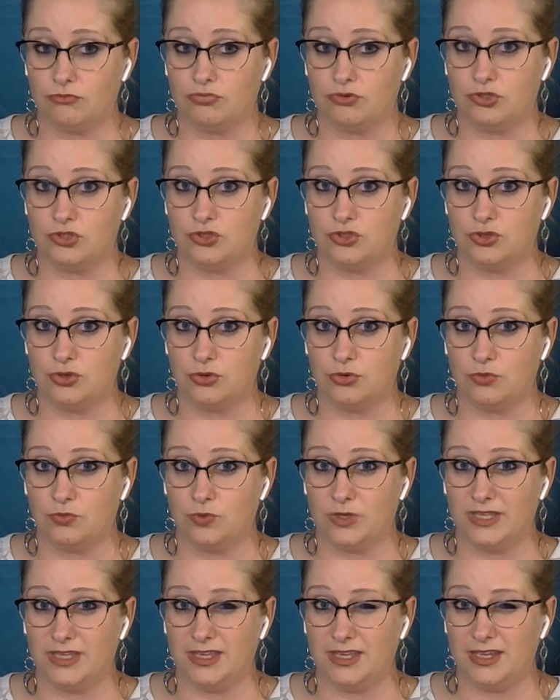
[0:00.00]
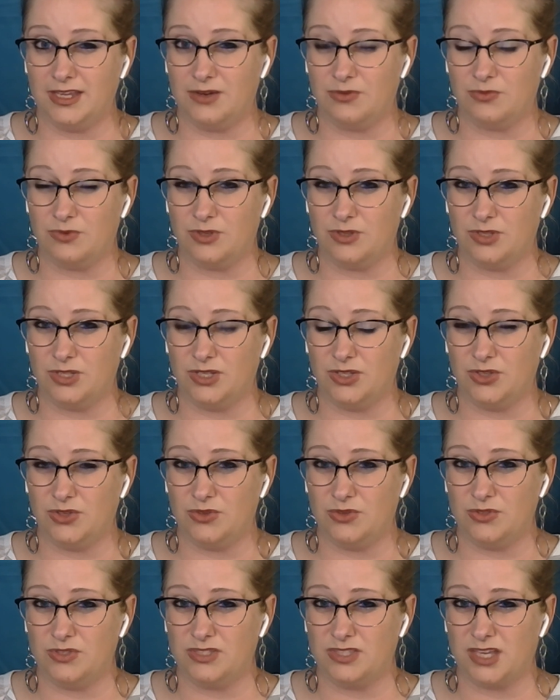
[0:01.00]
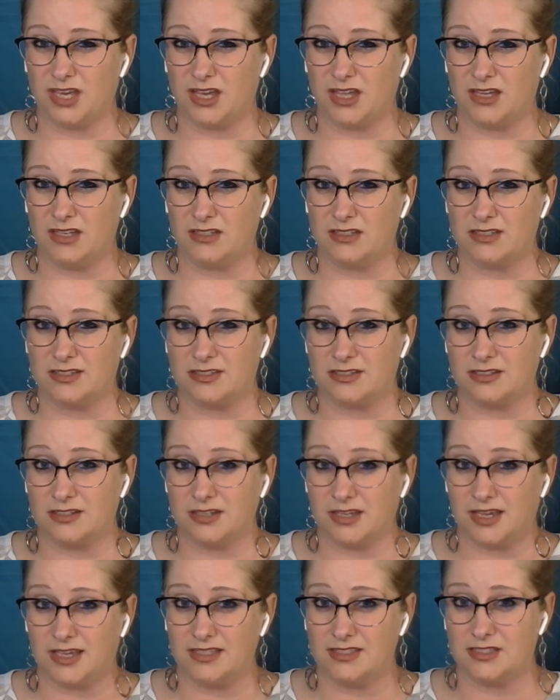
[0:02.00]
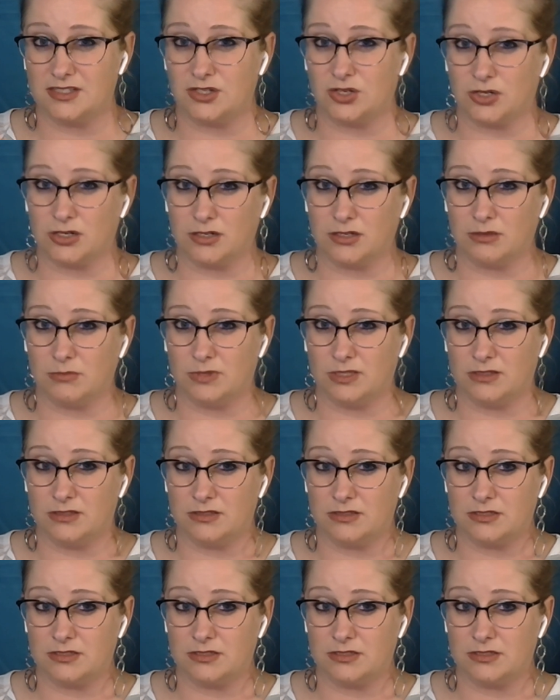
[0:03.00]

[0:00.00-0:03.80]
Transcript: So we can't really use that as an argument.